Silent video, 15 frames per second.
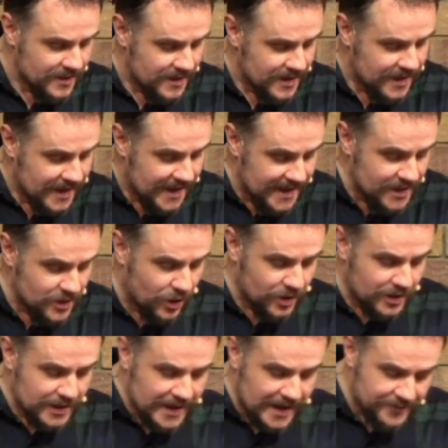Enoch
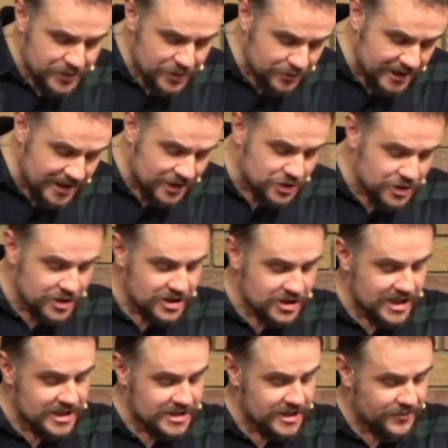lived
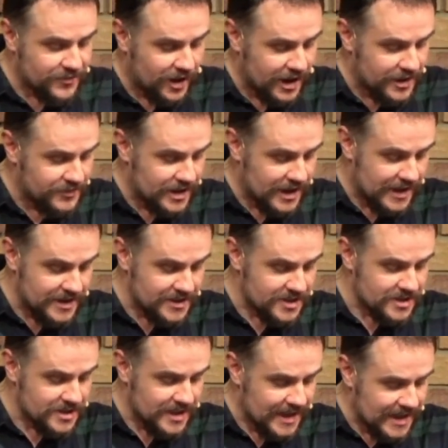365 years.
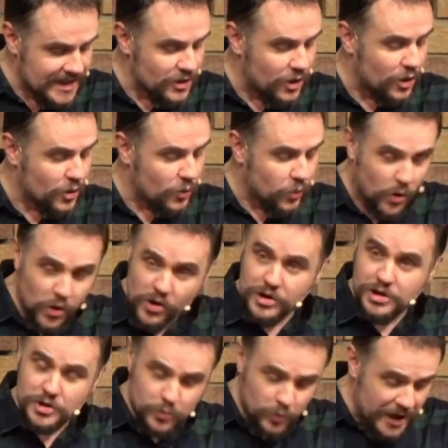Enoch walked
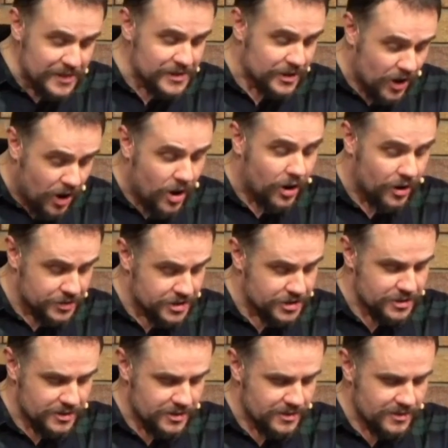with God.
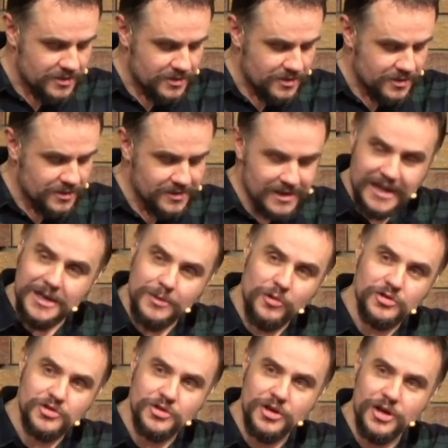Then he was
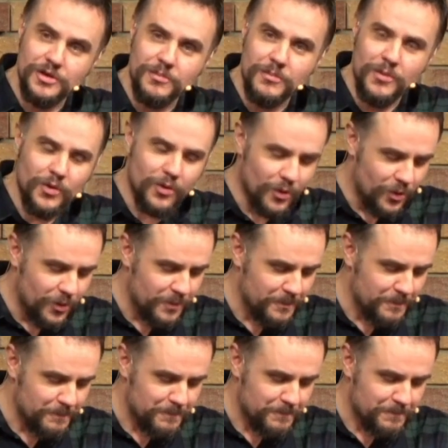no more,
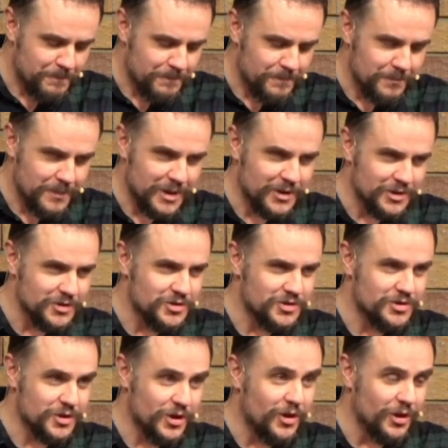because
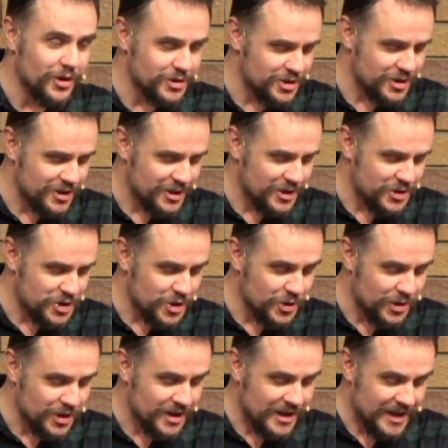God took
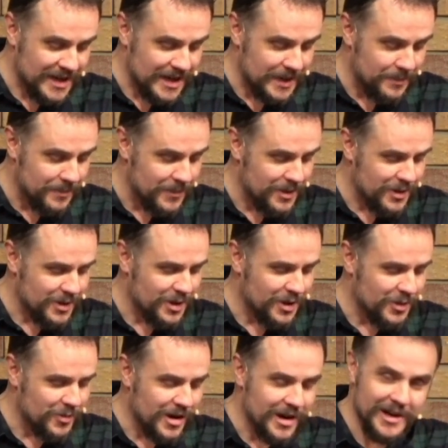him
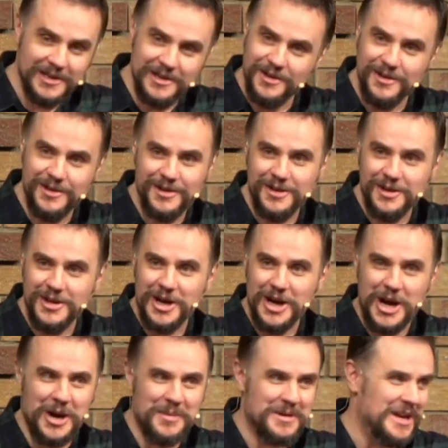away.
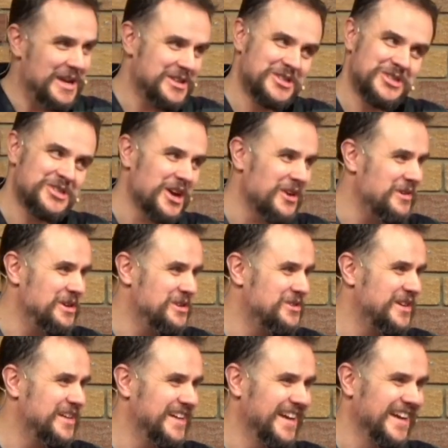I mean, it's so
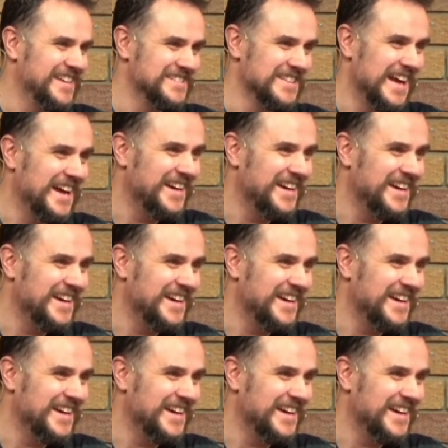intriguing, isn't it?